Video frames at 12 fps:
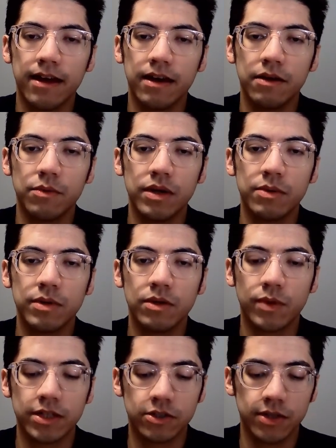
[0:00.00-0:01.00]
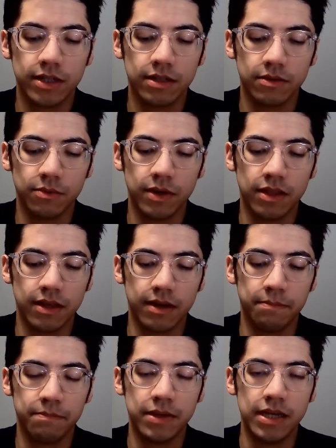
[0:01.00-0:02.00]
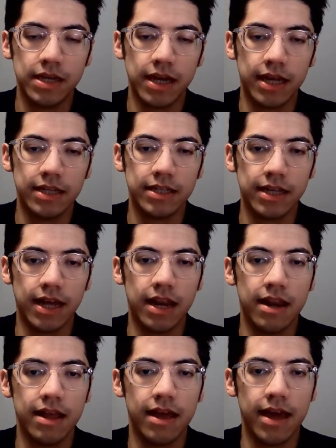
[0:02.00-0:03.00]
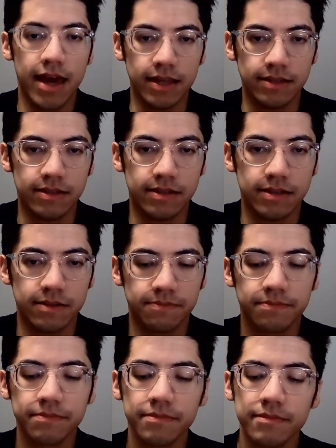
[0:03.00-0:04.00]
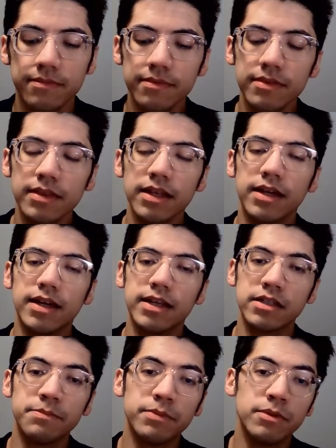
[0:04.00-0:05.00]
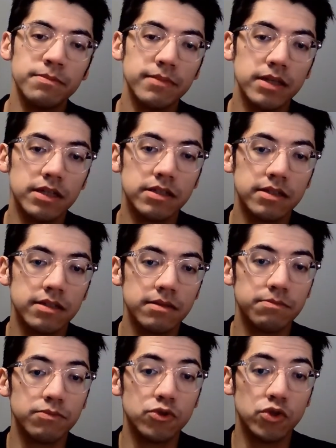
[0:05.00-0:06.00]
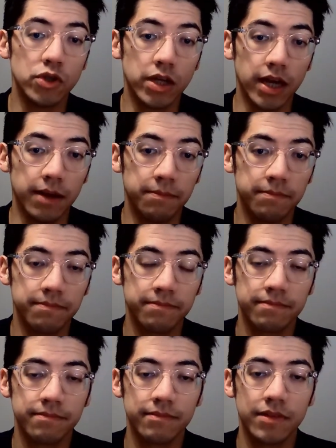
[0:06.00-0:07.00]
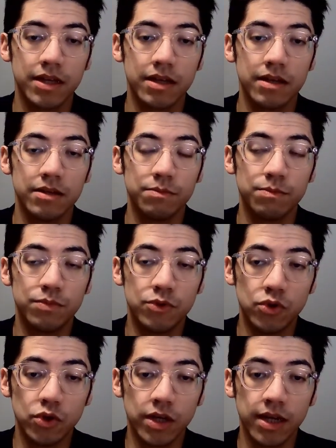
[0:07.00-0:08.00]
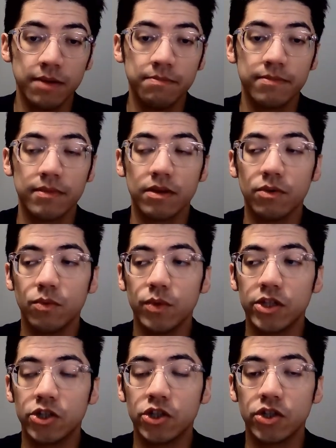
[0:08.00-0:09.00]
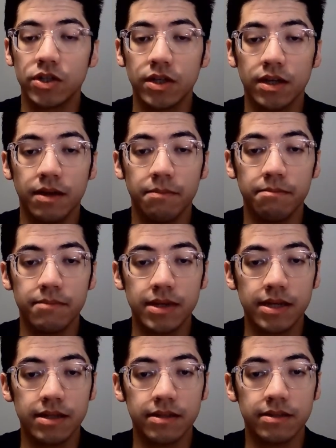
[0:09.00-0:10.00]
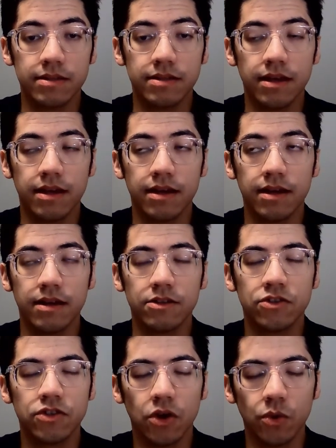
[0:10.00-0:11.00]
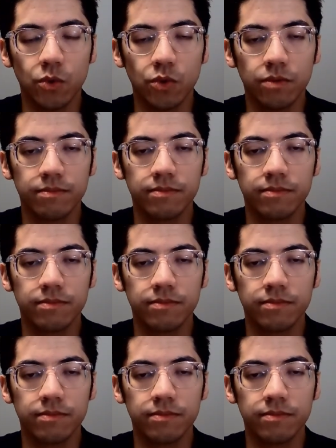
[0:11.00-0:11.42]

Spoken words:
We will render it with a P and an S. An example is psyche. Psyche, which means soul.